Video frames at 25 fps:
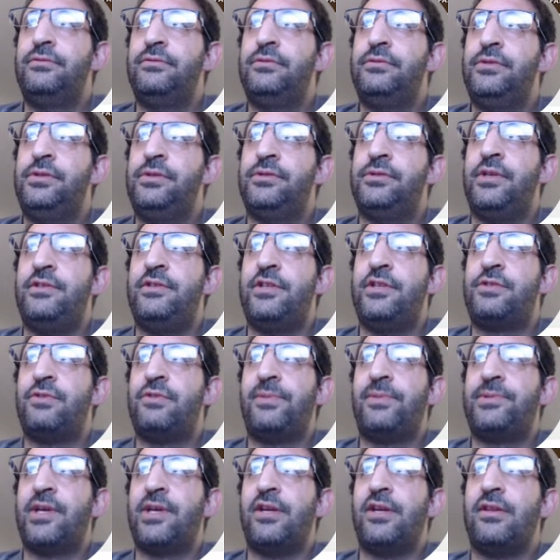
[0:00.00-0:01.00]
in this
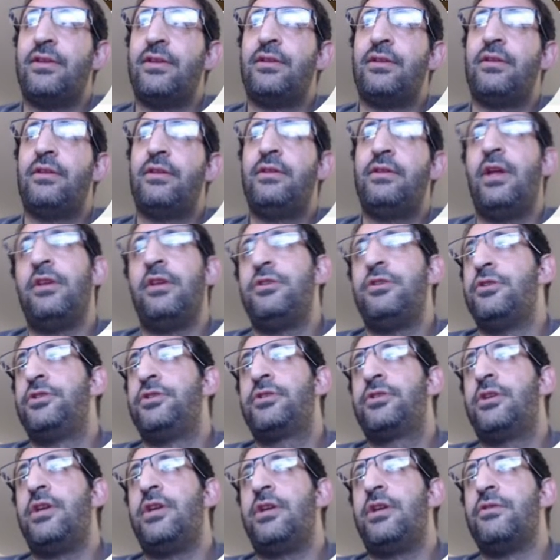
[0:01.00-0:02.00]
website. Then just
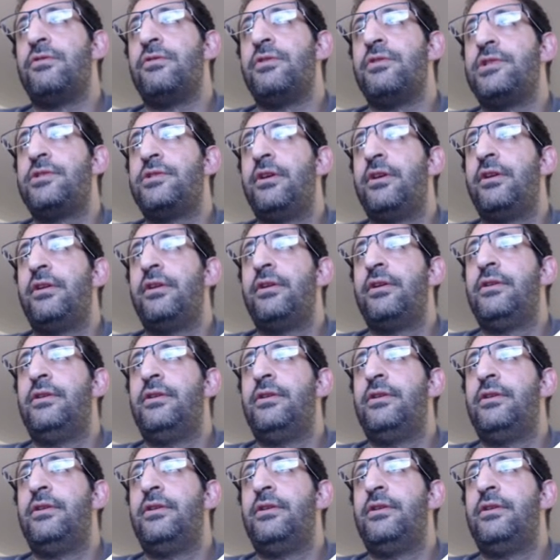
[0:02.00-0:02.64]
click register,